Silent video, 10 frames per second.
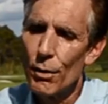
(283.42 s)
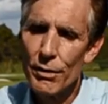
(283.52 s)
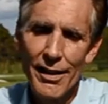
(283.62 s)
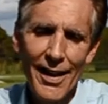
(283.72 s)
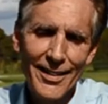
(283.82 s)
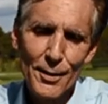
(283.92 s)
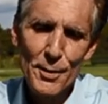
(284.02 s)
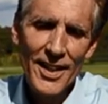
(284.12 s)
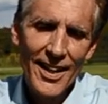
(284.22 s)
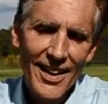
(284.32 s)
Yeah, in the
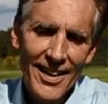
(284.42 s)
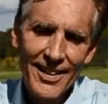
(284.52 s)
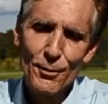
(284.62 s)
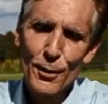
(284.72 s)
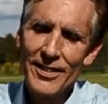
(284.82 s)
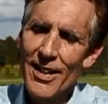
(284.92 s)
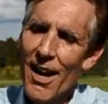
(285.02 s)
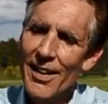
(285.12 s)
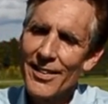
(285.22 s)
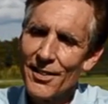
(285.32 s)
beginning, we
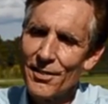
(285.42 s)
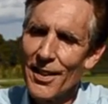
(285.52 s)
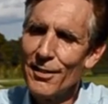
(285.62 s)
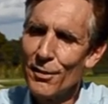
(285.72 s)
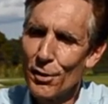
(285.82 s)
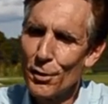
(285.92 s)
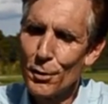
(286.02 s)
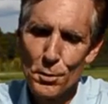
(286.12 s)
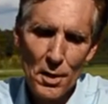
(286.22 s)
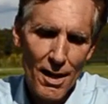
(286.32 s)
tied this
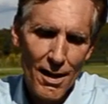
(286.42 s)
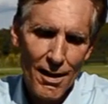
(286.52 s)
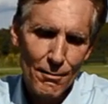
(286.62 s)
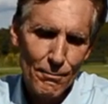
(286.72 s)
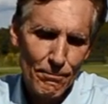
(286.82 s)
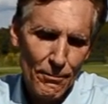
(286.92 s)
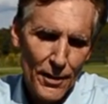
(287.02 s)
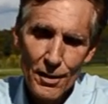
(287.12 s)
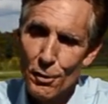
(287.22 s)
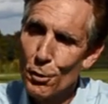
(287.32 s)
into um,
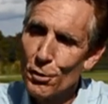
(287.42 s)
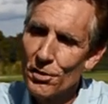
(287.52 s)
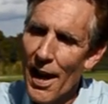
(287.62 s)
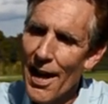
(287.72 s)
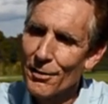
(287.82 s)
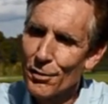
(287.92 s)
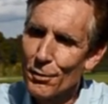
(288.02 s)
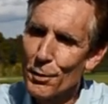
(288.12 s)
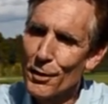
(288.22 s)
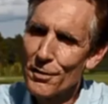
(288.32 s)
the Dukes of Hazzard
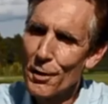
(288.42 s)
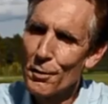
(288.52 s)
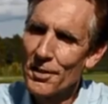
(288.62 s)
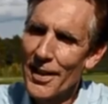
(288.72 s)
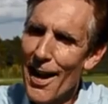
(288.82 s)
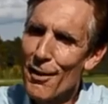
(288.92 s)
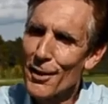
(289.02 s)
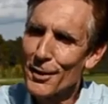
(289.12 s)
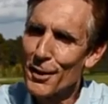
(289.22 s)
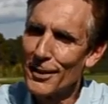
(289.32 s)
because there was a
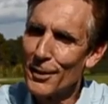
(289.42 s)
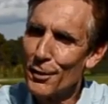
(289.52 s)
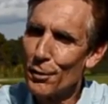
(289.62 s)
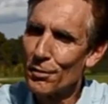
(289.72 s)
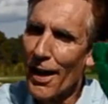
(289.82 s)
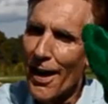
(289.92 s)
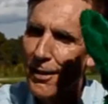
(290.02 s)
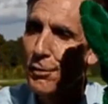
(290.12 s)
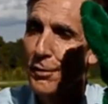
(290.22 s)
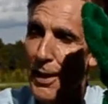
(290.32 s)
character on the Dukes of
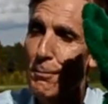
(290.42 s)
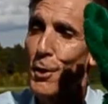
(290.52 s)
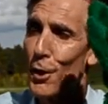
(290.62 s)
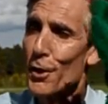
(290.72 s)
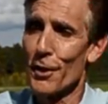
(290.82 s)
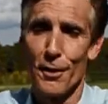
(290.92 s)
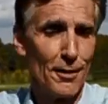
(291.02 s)
Hazzard named Cooter,